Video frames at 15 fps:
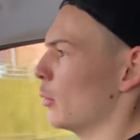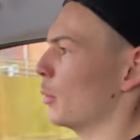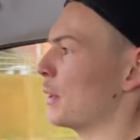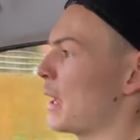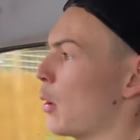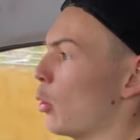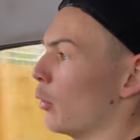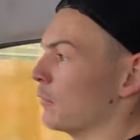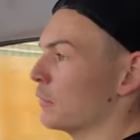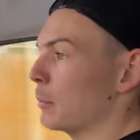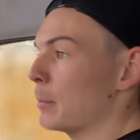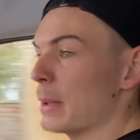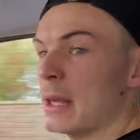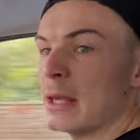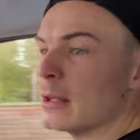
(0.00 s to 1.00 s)
We're now off to
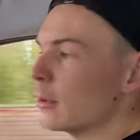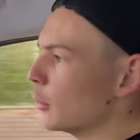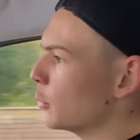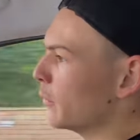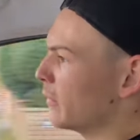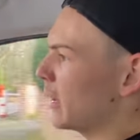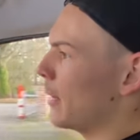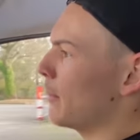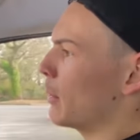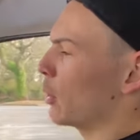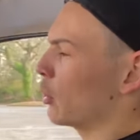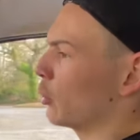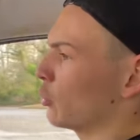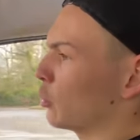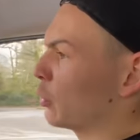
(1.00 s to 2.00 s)
B&Q with them
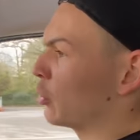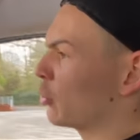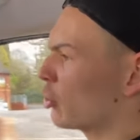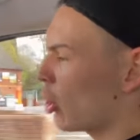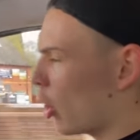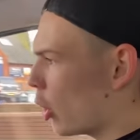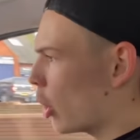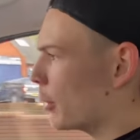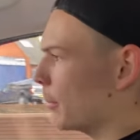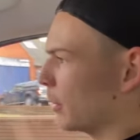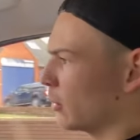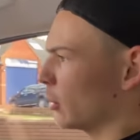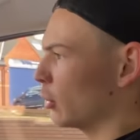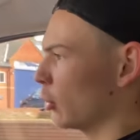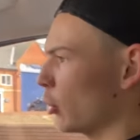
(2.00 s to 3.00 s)
because it's
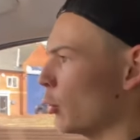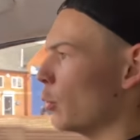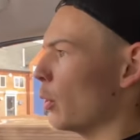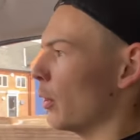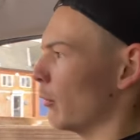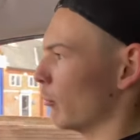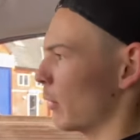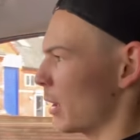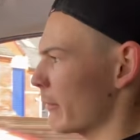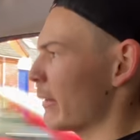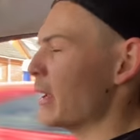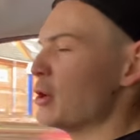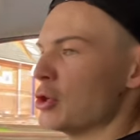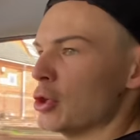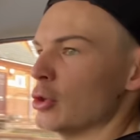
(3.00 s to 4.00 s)
time to do
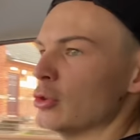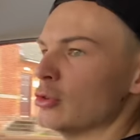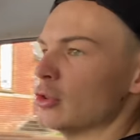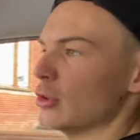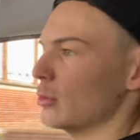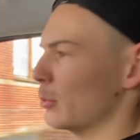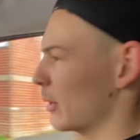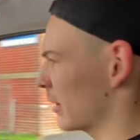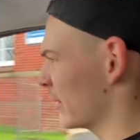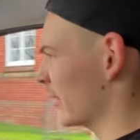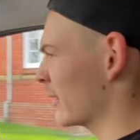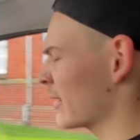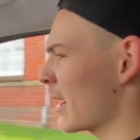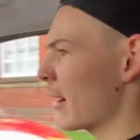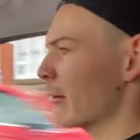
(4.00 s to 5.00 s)
renovations.
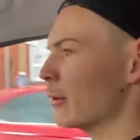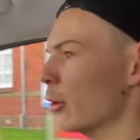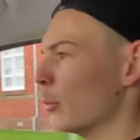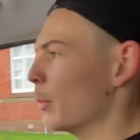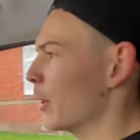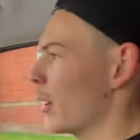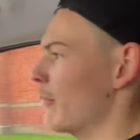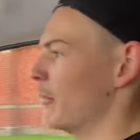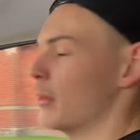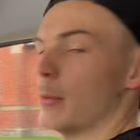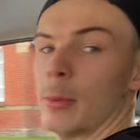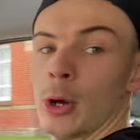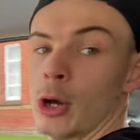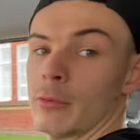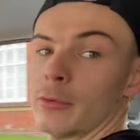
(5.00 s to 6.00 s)
They carry on, we're going for the
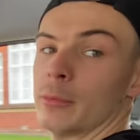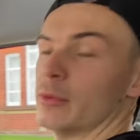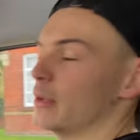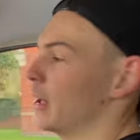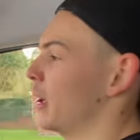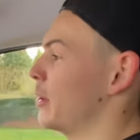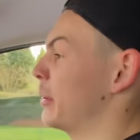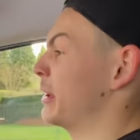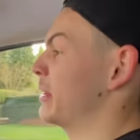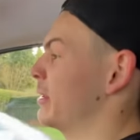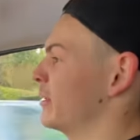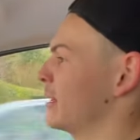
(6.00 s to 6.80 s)
bathroom today, aren't we?